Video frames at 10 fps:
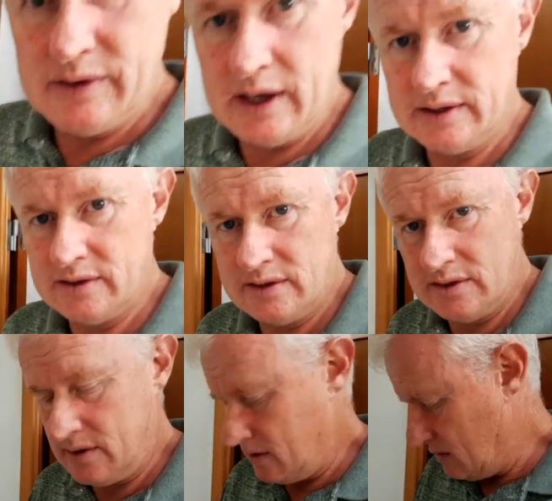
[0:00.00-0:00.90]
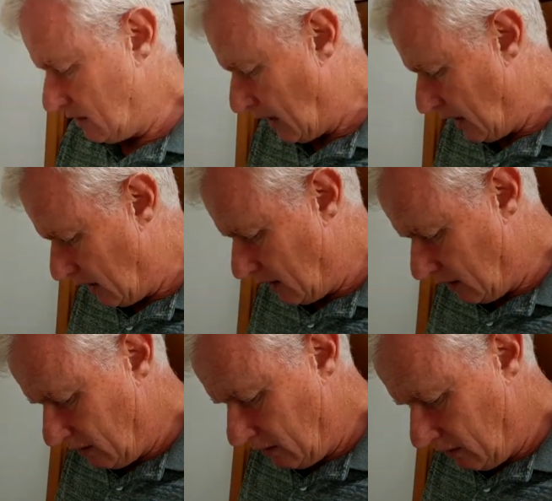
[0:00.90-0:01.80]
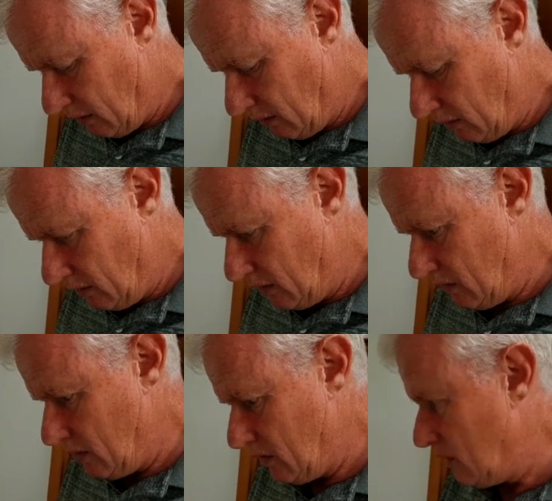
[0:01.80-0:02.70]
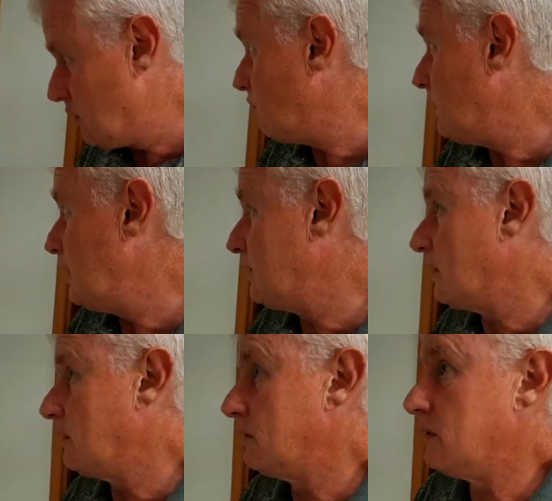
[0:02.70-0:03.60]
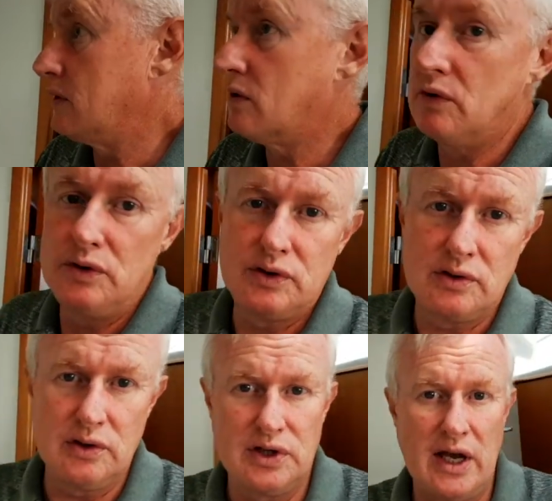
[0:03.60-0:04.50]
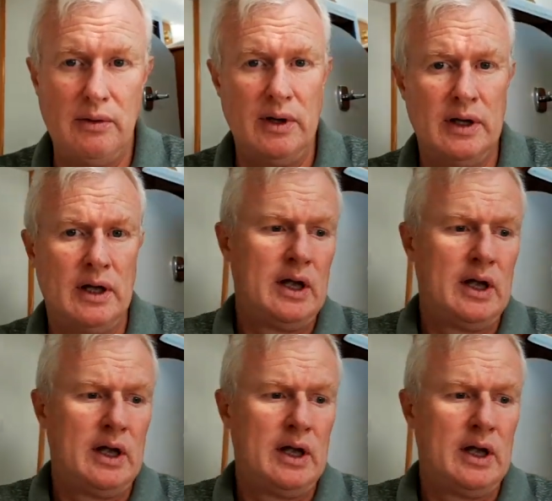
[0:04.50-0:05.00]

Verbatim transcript: That's uh, the, really the, the cruise shower.